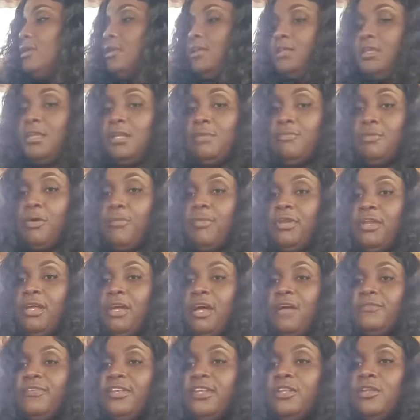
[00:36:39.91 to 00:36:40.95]
Yeah, but me not
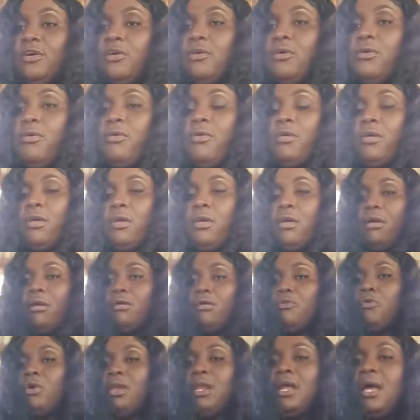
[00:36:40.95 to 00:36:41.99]
have it now.
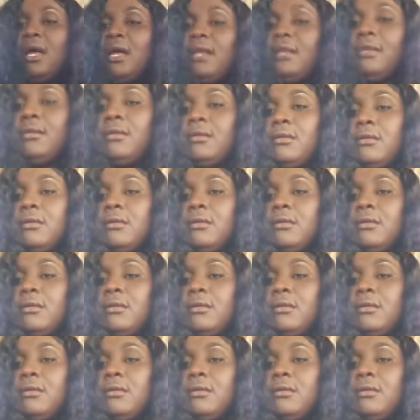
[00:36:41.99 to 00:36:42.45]
Hold on.